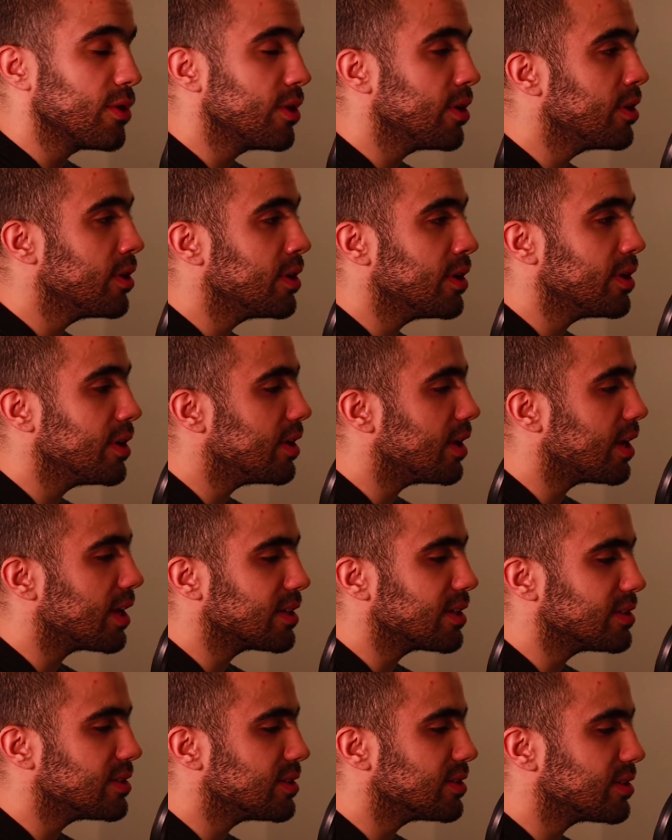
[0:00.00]
learn it, like,
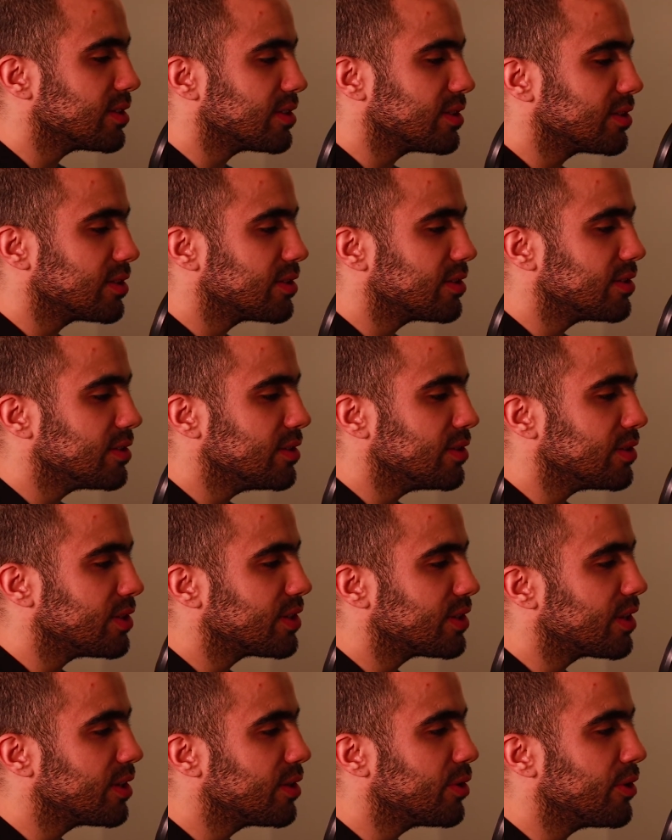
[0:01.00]
there's just, you
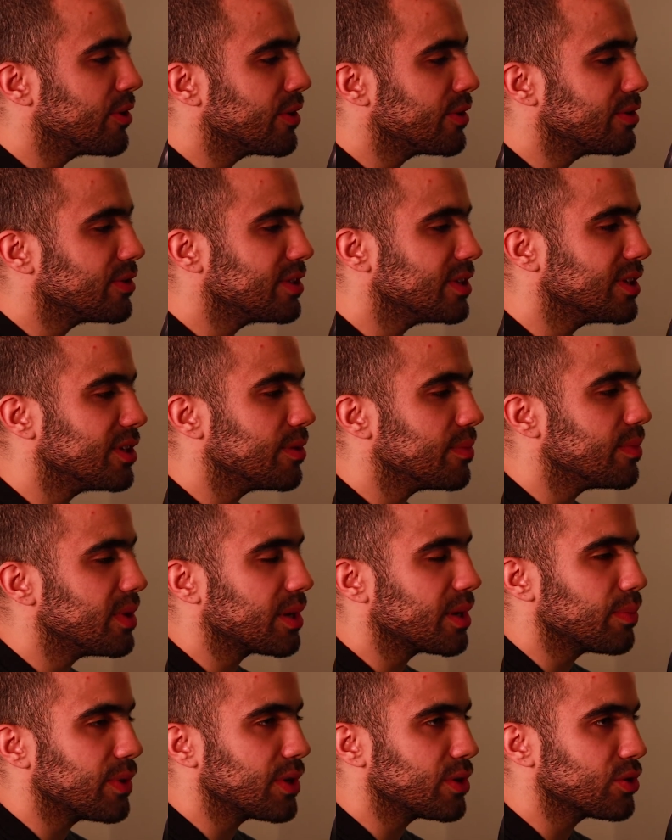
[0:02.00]
still don't see the
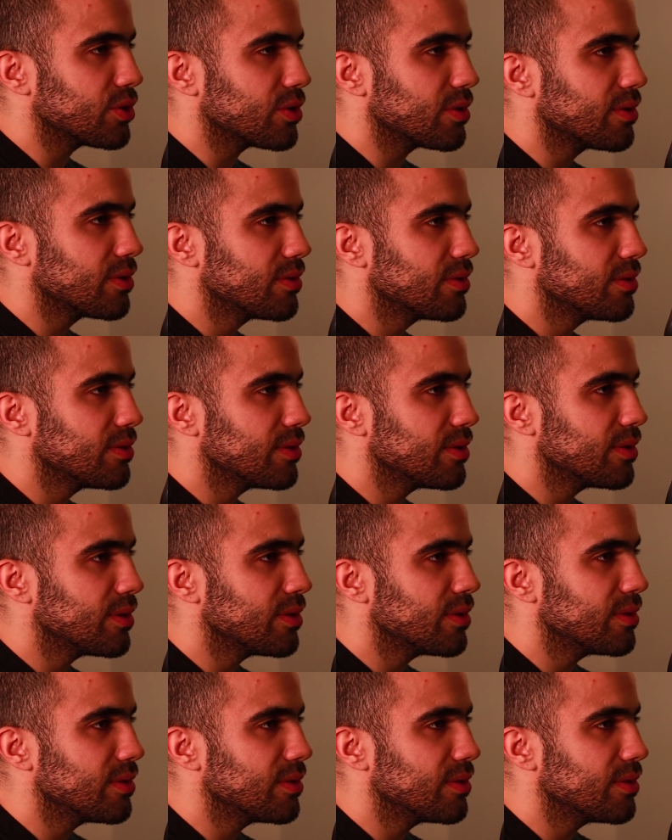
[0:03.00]
big picture, you know?